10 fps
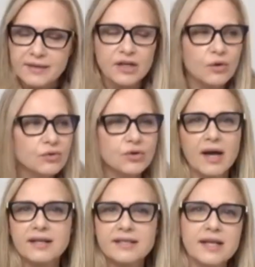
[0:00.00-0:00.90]
They don't
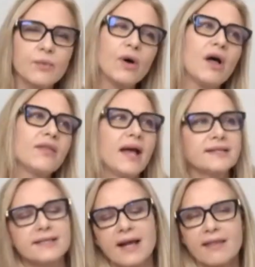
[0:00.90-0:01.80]
try to say, well,
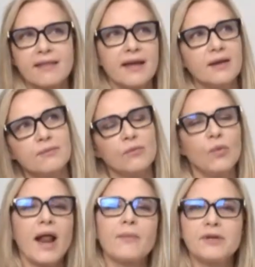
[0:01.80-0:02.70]
that's nothing.
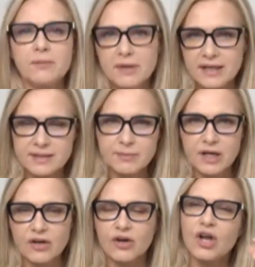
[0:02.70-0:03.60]
What happened to me is
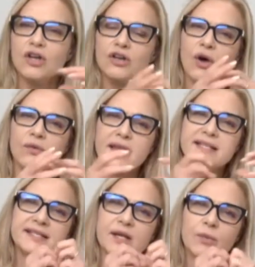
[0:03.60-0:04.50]
bigger. No, they
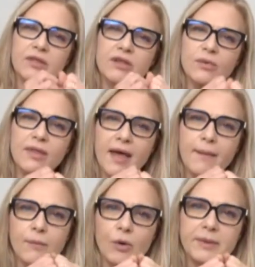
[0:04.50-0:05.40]
sit with you in that
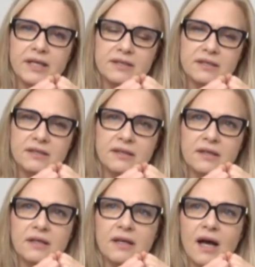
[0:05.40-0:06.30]
moment.
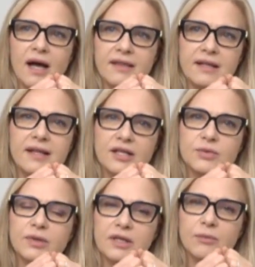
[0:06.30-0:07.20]
I think that's
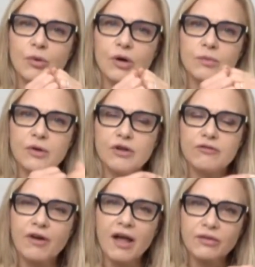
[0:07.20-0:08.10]
really important when you
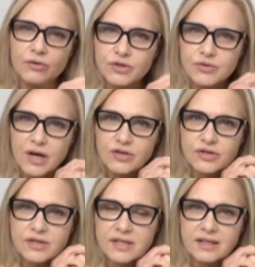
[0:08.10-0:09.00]
find those
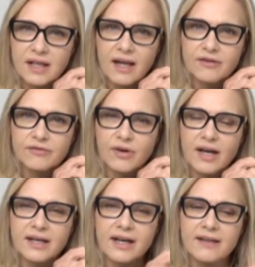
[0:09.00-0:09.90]
treasures in life,
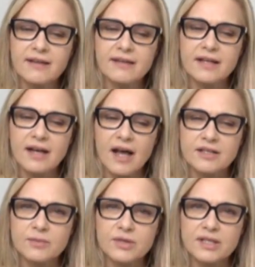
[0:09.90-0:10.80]
right? And I think that
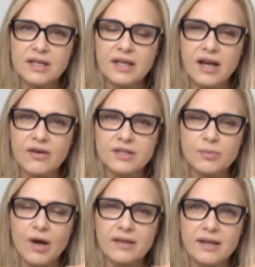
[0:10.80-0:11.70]
Isomers Skincare has
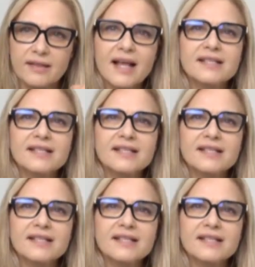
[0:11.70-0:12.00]
brought that.